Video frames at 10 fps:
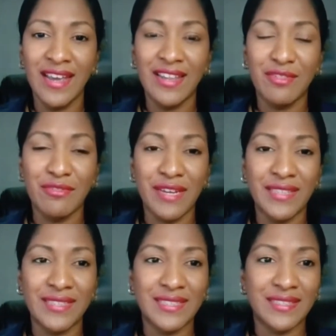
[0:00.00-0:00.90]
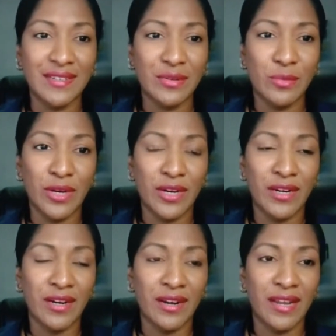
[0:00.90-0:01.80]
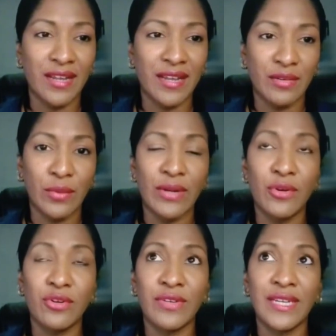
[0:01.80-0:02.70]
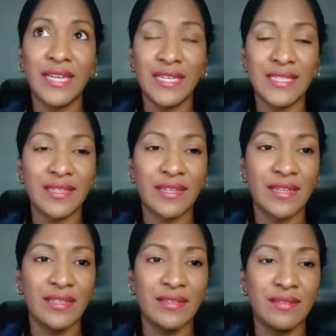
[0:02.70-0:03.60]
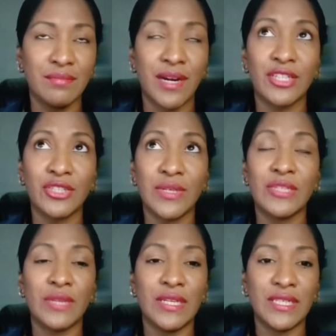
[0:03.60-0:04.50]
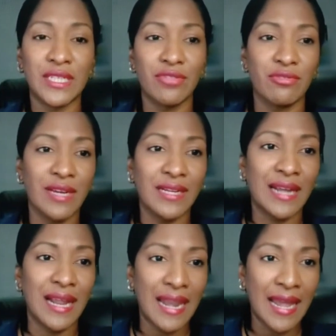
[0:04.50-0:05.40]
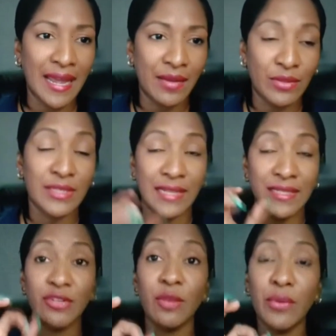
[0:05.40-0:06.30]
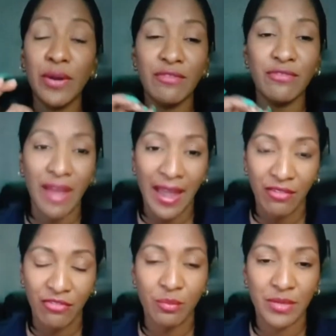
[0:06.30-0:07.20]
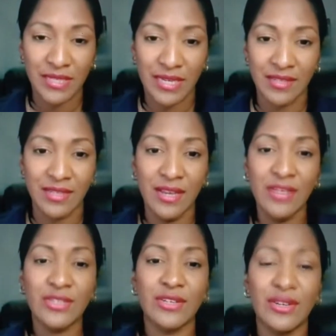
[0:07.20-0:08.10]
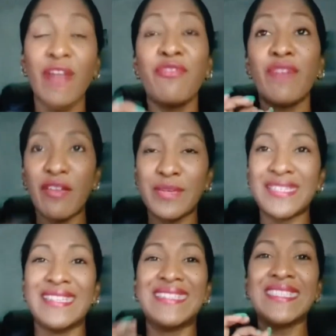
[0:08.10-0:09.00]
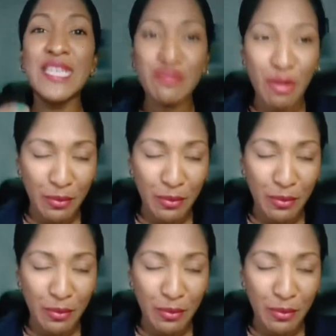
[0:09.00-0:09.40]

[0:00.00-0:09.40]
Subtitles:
the rates were, when COVID hit in March 2020, the rate was at 0.5%. Not 5%, 0.5%.